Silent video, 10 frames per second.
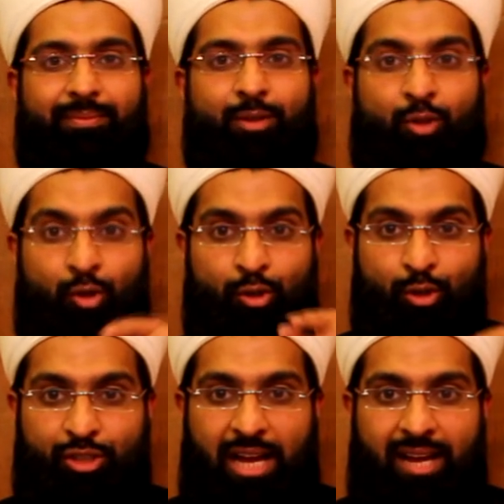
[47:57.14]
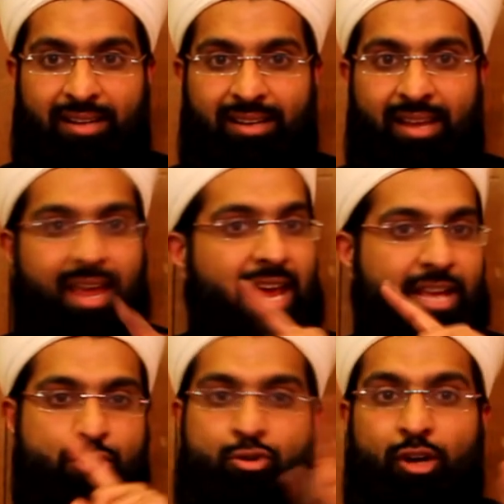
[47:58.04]
Your child
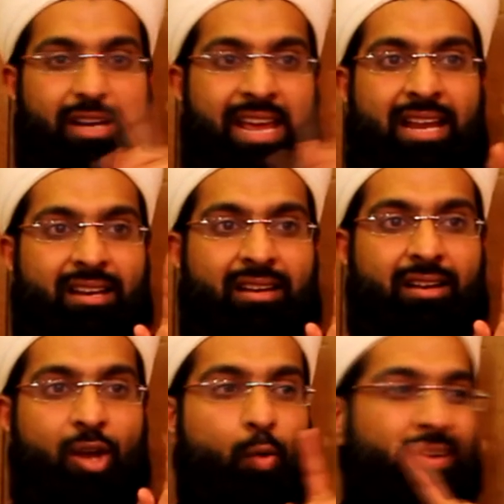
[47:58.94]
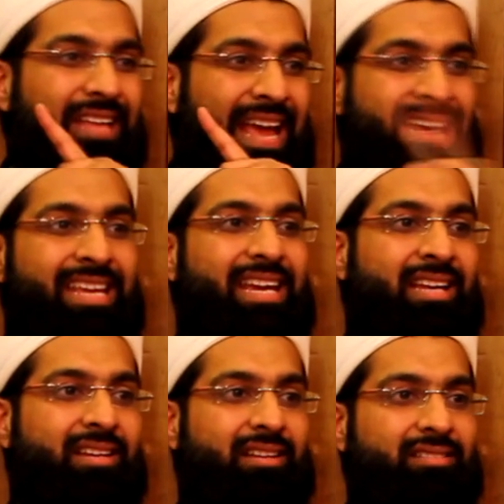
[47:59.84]
is not ill with any
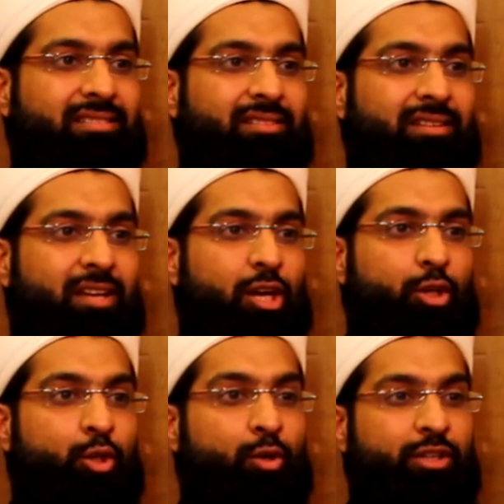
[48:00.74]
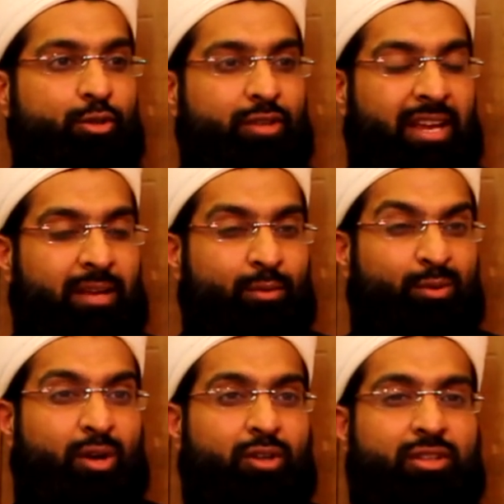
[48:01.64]
illness. You don't need to take him to the
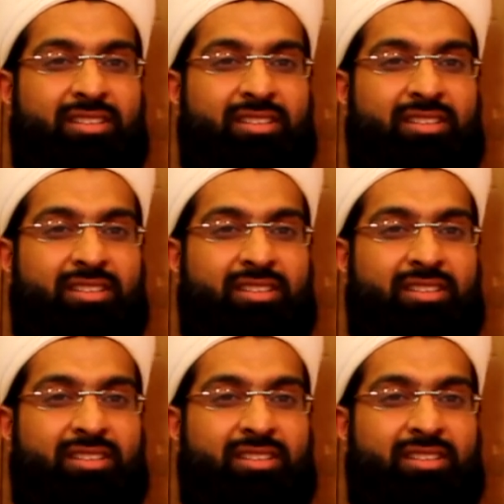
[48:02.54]
doctor.